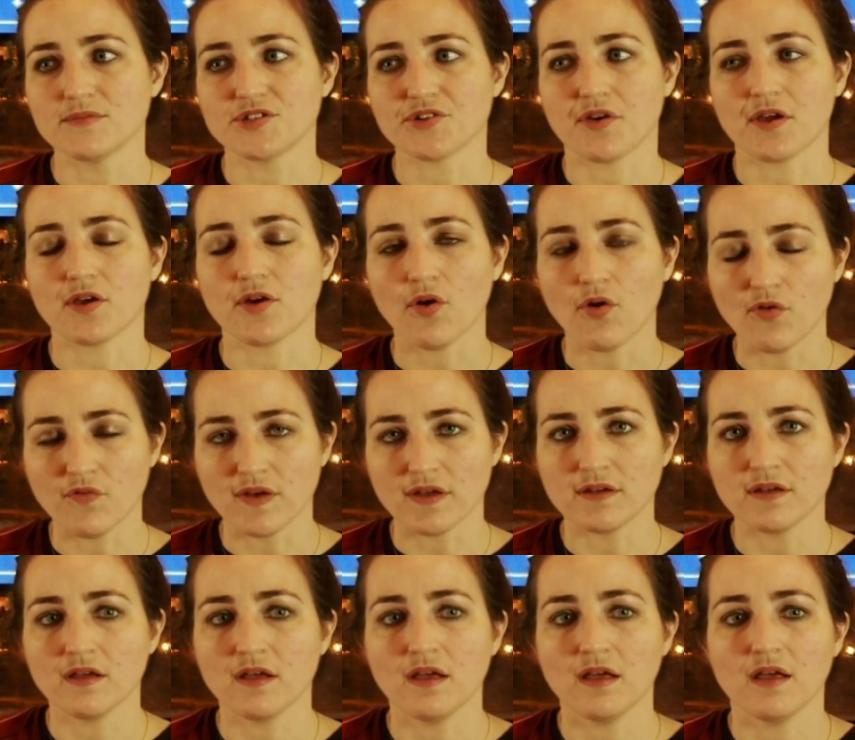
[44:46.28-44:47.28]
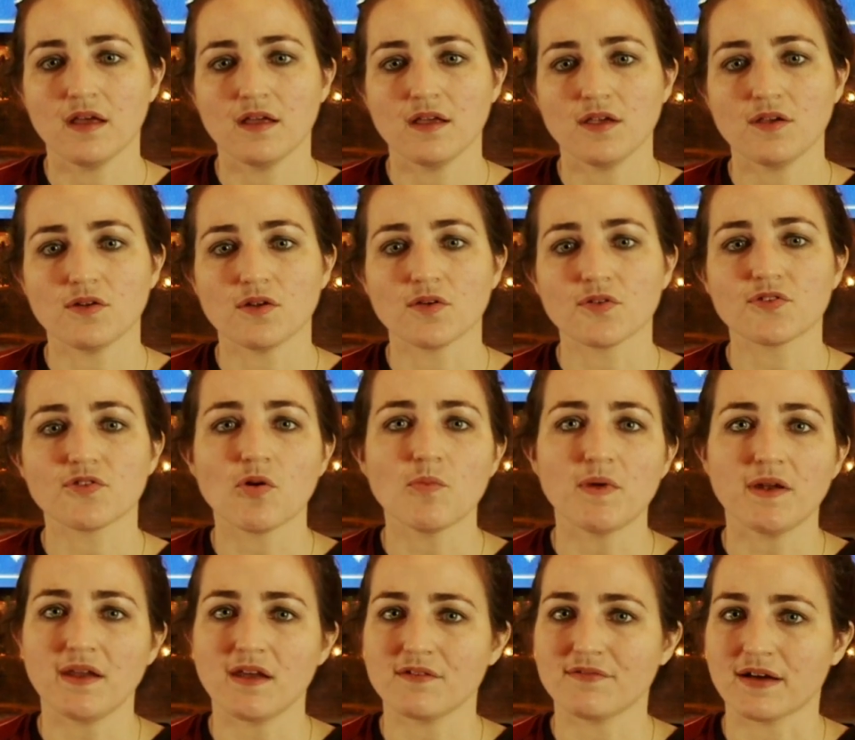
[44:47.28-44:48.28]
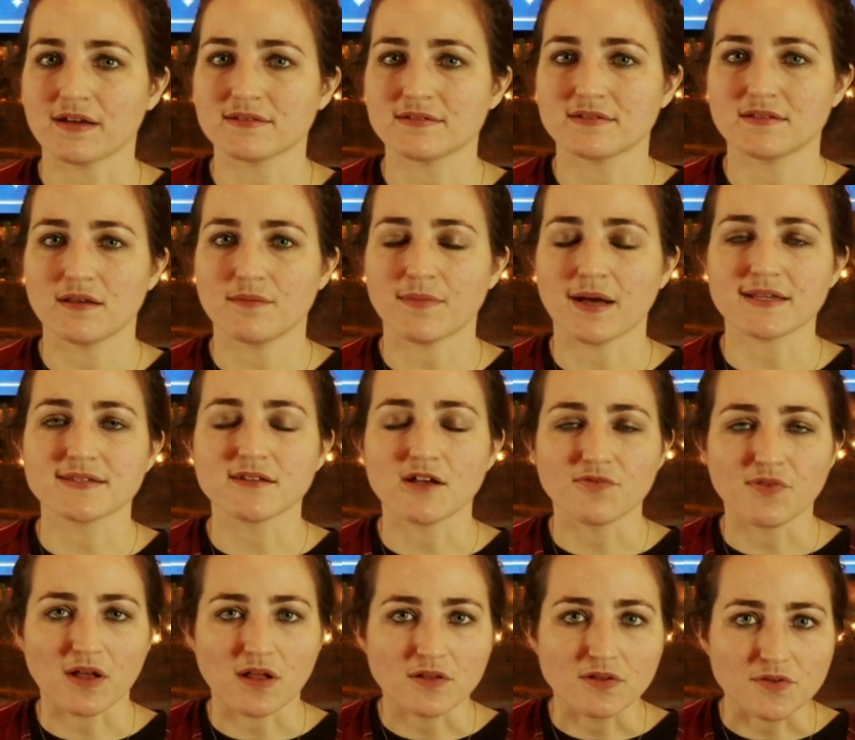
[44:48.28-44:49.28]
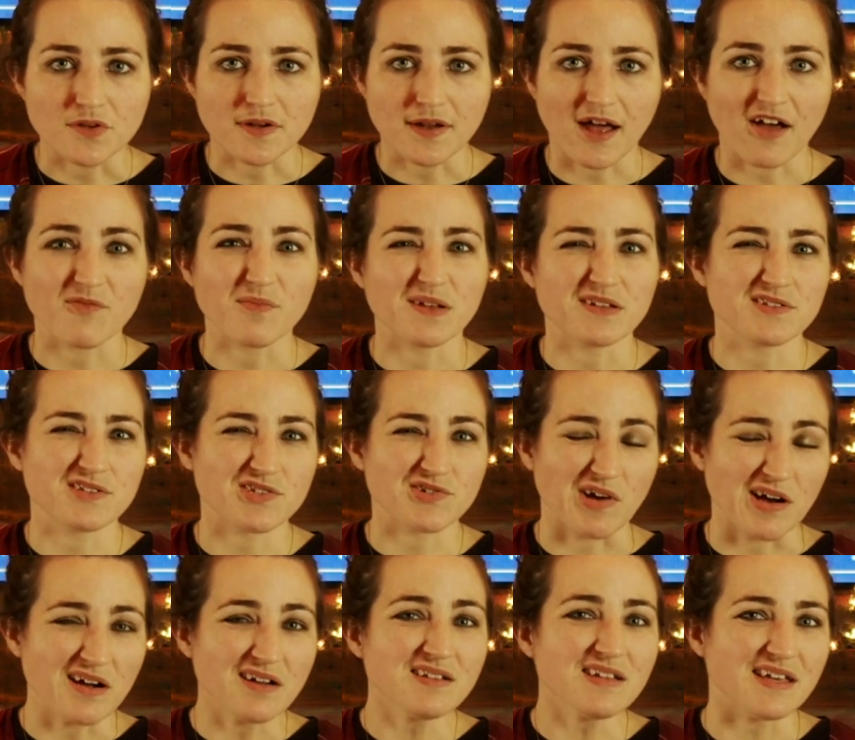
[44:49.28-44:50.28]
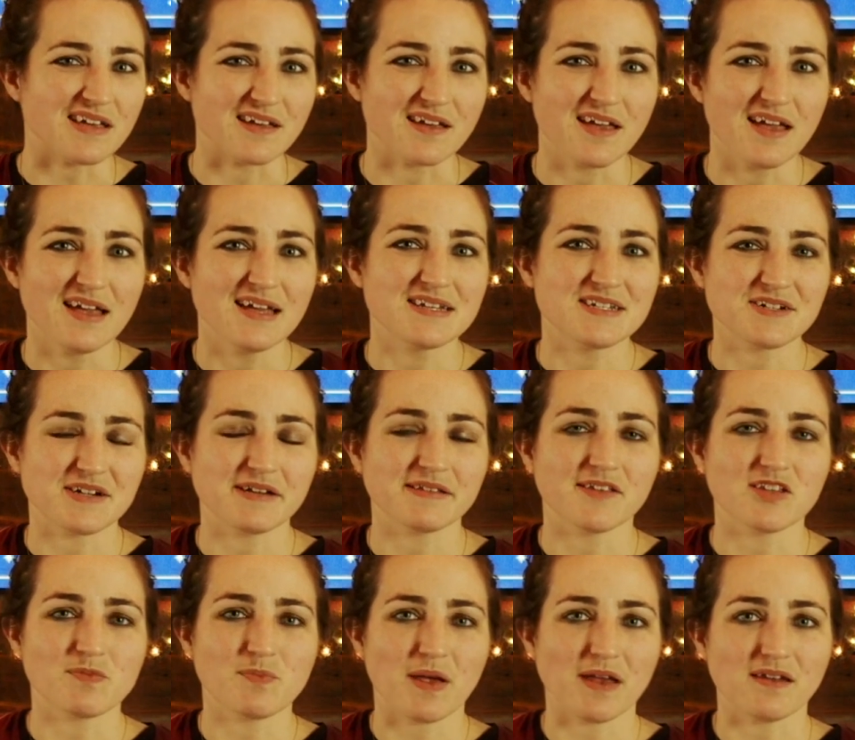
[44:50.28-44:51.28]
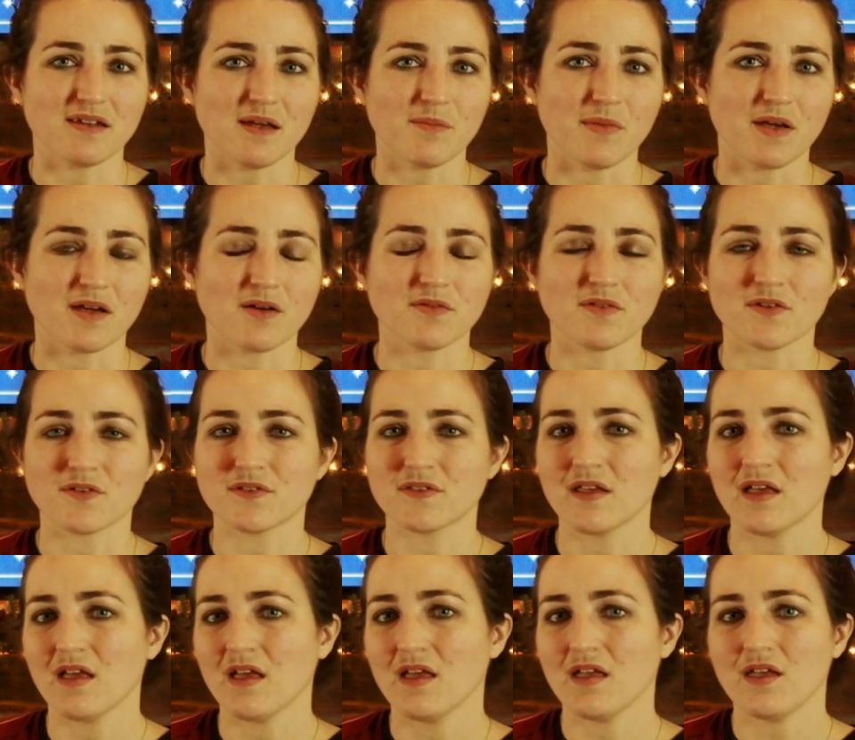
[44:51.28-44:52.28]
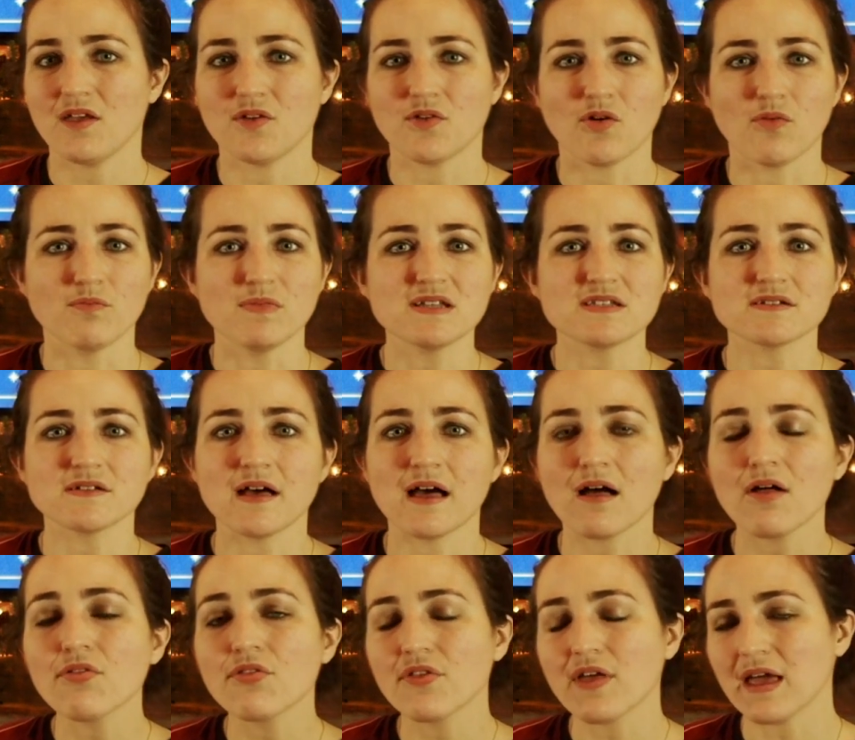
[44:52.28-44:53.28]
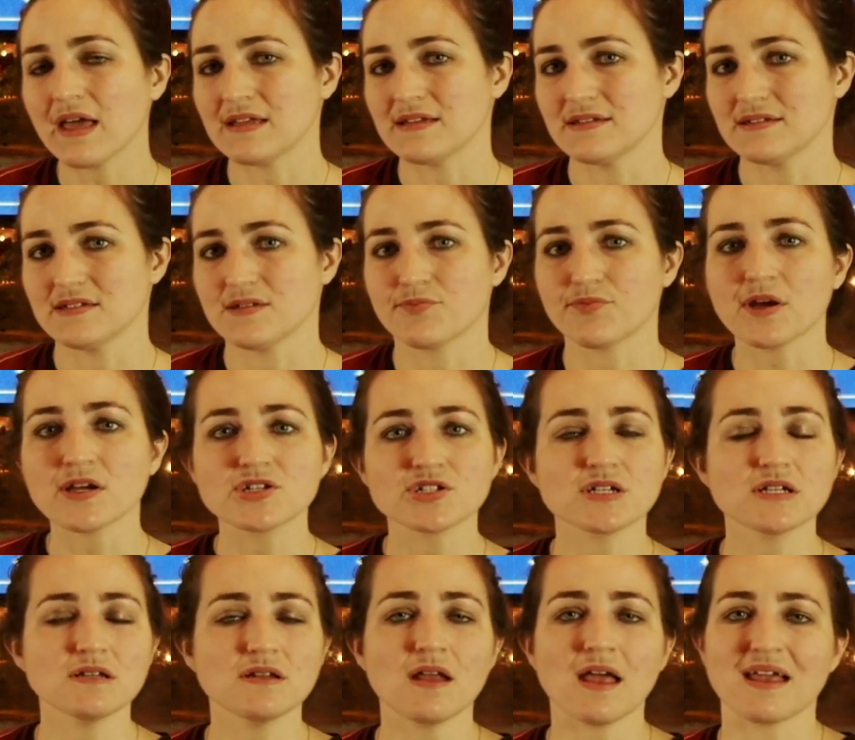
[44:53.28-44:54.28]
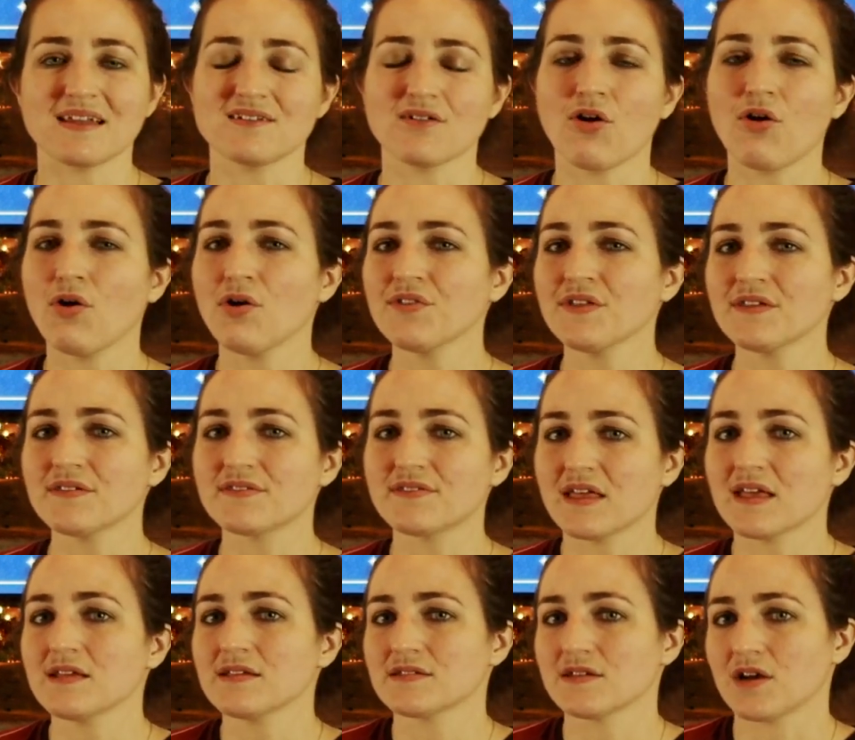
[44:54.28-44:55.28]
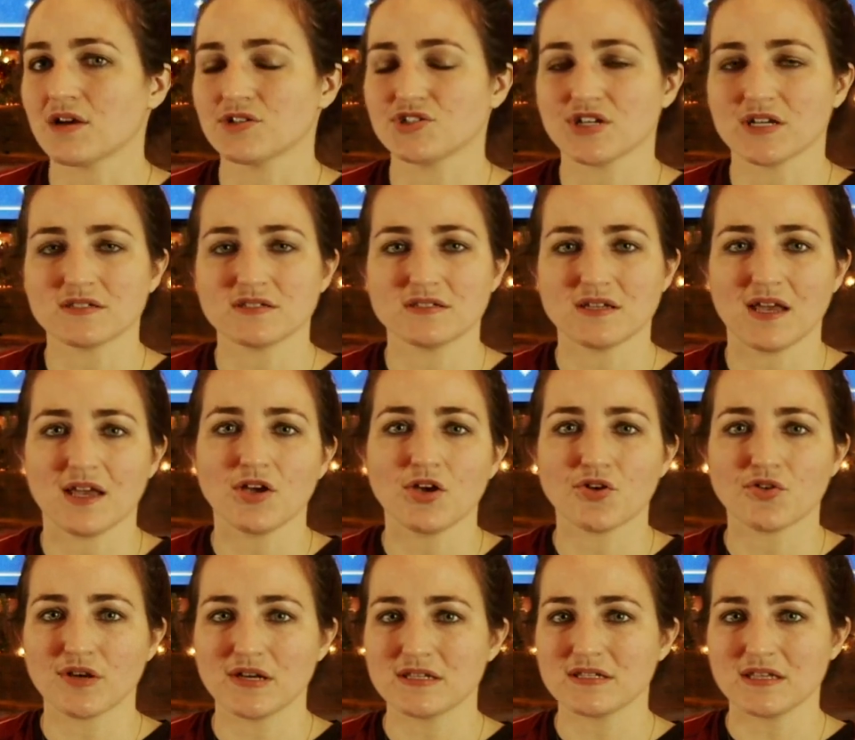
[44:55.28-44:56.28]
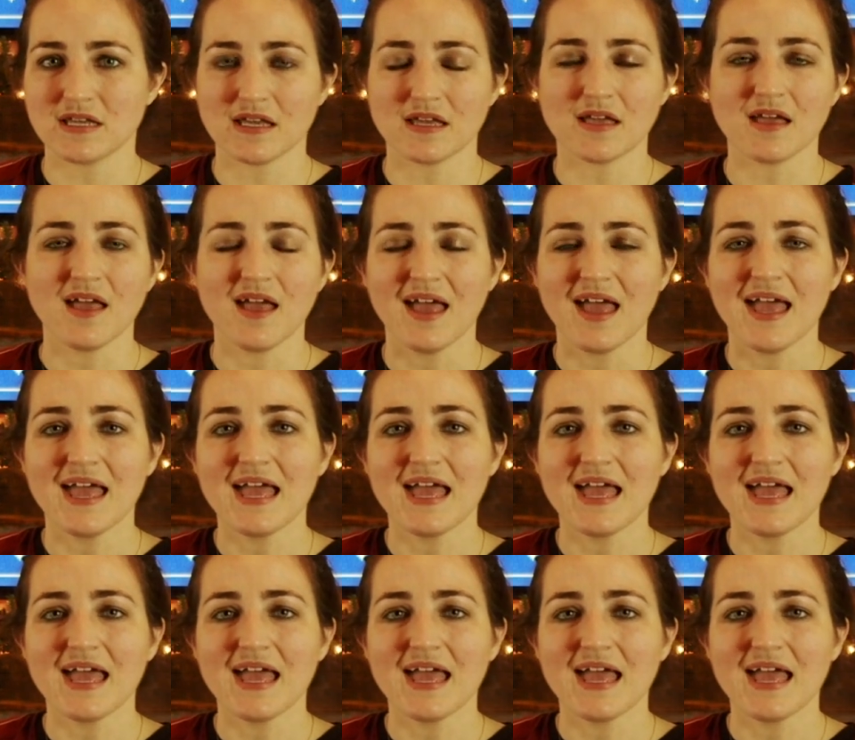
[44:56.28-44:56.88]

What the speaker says: during COVID, so many of us, myself included, have been struggling during this pandemic. There's, mental health and depression, and all these things are just increasing.